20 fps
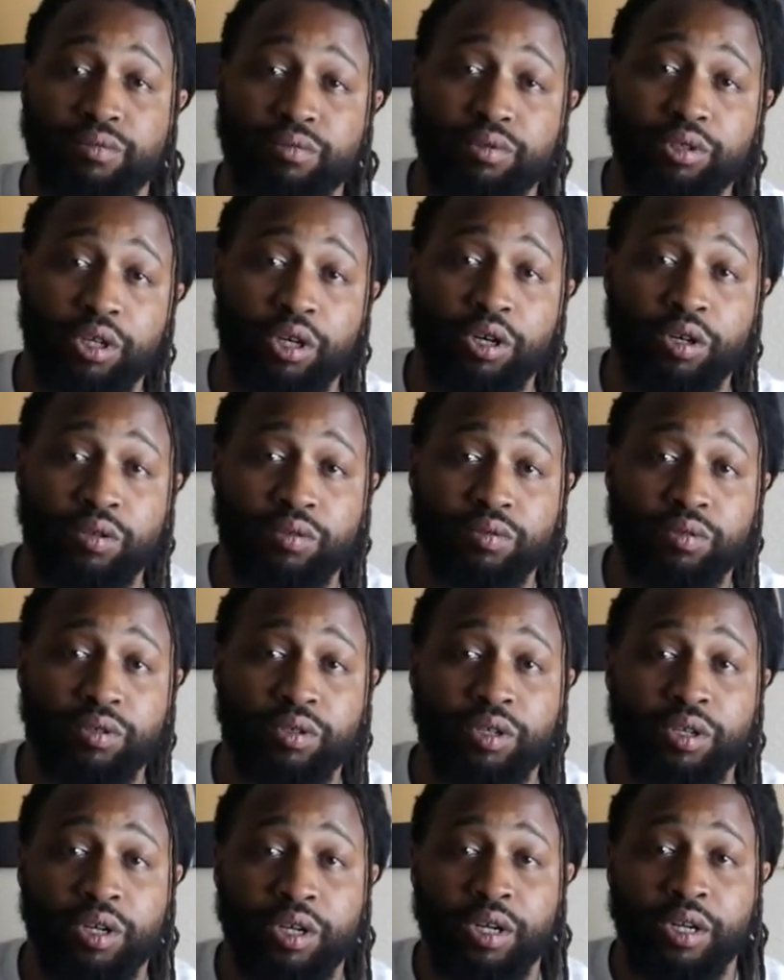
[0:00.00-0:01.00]
So
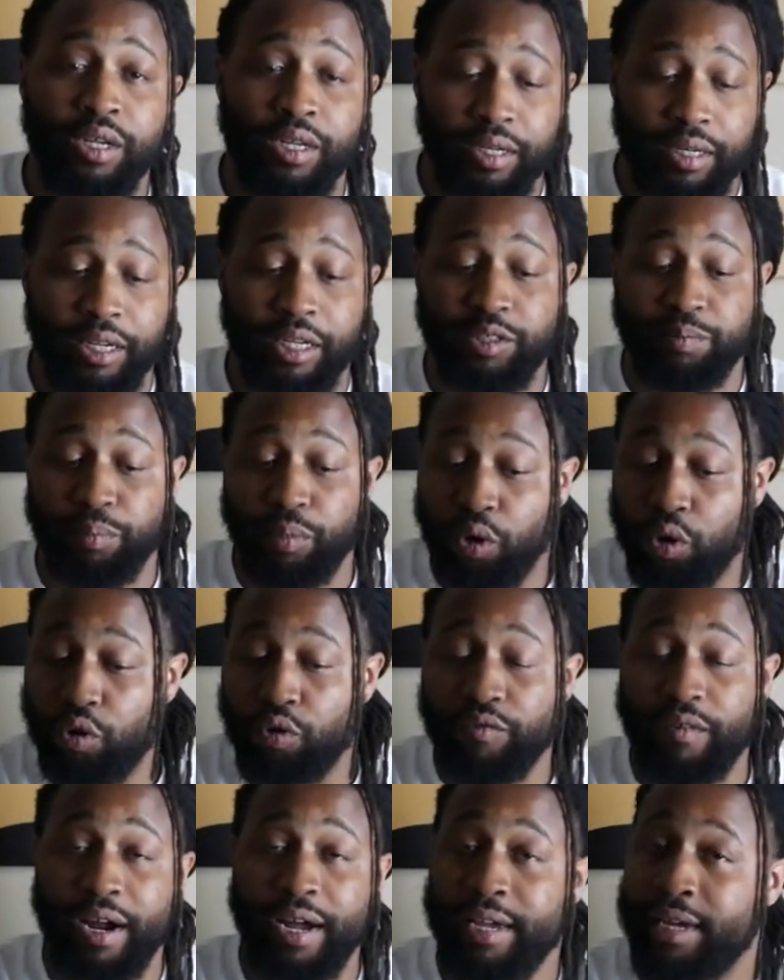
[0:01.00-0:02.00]
this
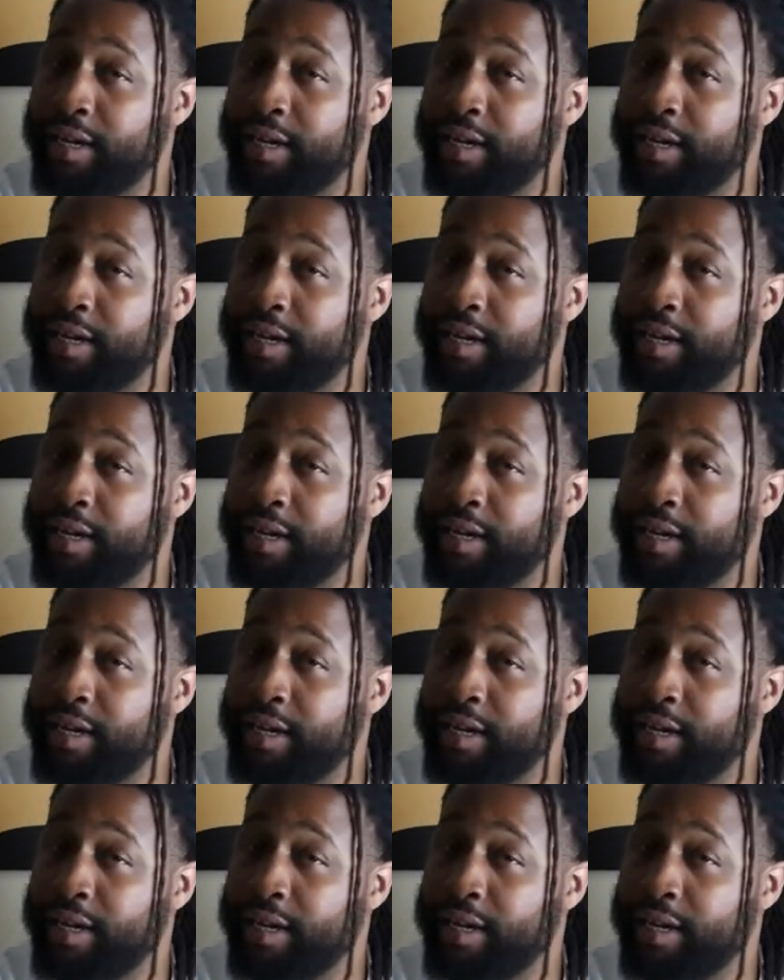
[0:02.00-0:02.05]
bowl right